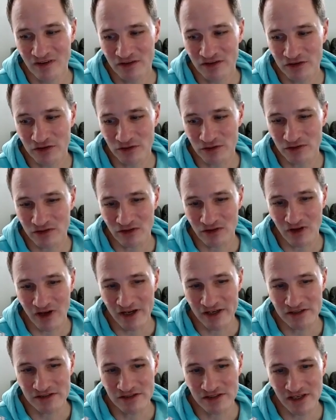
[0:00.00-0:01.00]
cute little
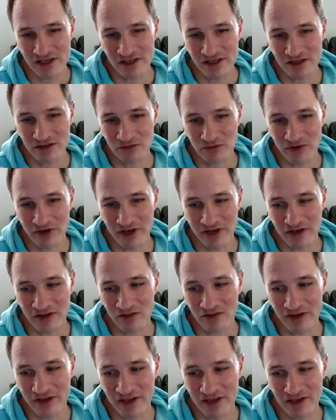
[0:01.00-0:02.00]
ice skating rink
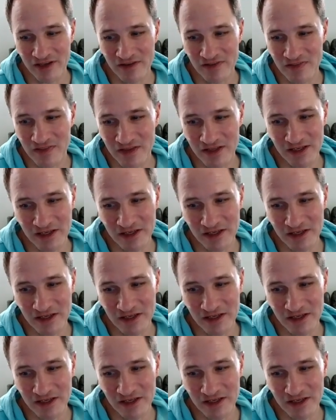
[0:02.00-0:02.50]
like in